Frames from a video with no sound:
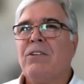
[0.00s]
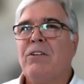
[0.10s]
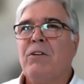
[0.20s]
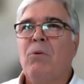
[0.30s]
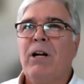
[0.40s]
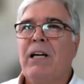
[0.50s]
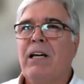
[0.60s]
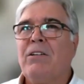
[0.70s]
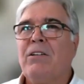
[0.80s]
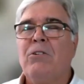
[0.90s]
If you want to
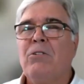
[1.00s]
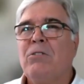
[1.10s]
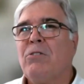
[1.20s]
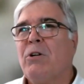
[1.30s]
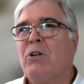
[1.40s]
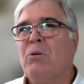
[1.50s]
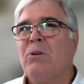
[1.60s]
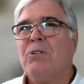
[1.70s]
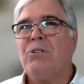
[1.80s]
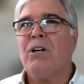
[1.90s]
get to renewables,